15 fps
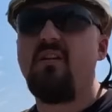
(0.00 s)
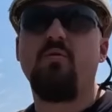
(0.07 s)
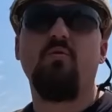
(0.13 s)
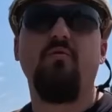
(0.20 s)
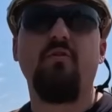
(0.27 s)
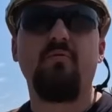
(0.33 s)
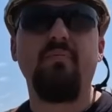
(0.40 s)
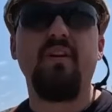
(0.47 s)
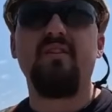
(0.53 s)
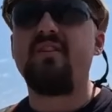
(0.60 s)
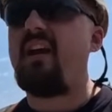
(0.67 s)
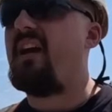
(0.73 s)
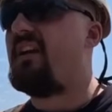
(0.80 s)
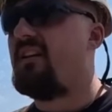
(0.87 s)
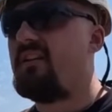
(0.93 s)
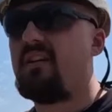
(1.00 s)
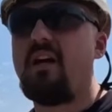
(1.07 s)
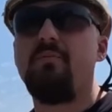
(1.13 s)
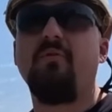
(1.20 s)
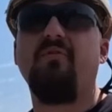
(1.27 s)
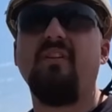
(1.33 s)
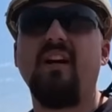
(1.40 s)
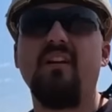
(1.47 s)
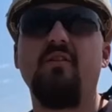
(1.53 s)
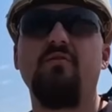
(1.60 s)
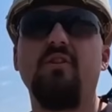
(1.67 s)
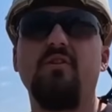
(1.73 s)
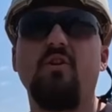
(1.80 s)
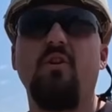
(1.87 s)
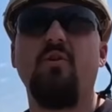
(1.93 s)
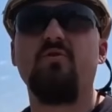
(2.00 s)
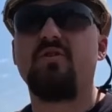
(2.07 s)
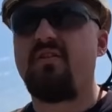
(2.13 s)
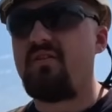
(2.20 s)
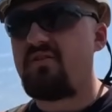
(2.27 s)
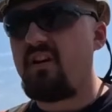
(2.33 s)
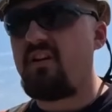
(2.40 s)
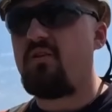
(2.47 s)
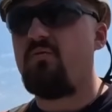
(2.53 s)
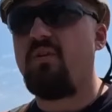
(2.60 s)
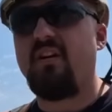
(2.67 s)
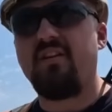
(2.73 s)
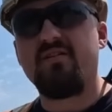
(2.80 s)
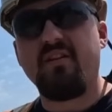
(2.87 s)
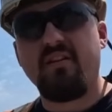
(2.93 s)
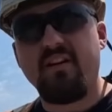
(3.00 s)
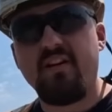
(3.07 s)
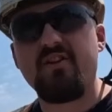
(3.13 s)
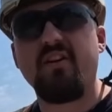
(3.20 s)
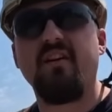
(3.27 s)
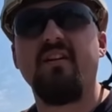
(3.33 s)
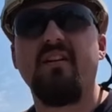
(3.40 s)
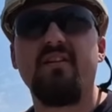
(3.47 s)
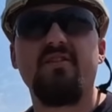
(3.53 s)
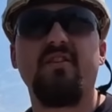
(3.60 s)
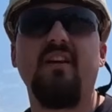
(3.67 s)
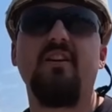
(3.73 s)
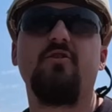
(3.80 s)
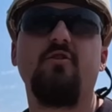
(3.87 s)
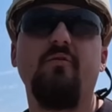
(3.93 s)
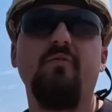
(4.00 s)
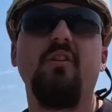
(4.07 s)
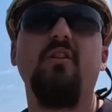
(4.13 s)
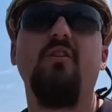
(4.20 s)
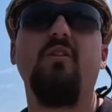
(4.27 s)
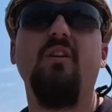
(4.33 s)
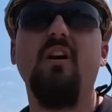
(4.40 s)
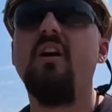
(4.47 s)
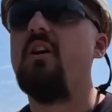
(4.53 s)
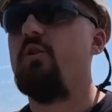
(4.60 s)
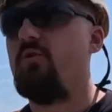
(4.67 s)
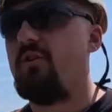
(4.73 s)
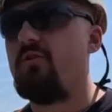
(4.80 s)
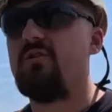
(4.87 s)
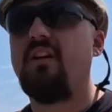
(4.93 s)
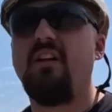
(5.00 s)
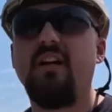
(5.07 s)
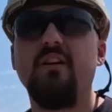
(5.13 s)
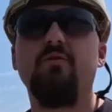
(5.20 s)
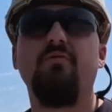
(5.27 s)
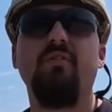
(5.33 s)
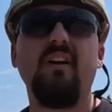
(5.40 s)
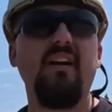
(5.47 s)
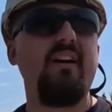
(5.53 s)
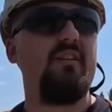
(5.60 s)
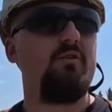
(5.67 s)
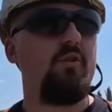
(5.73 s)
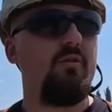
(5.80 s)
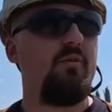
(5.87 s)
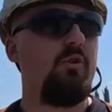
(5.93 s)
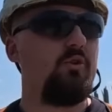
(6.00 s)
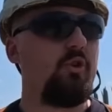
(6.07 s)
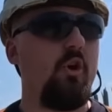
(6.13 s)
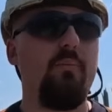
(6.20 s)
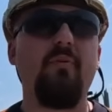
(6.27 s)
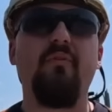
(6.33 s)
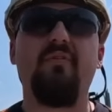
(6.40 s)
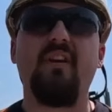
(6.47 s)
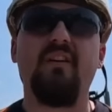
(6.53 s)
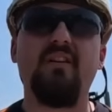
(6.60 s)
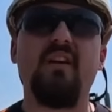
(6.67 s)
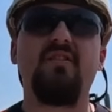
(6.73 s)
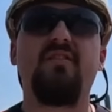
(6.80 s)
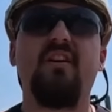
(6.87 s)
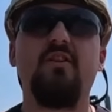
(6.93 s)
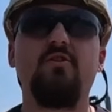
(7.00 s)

who forbids any type of flying on the drones. And the second one is the general legislation of the law. You are not allowed to fly on top of the industrial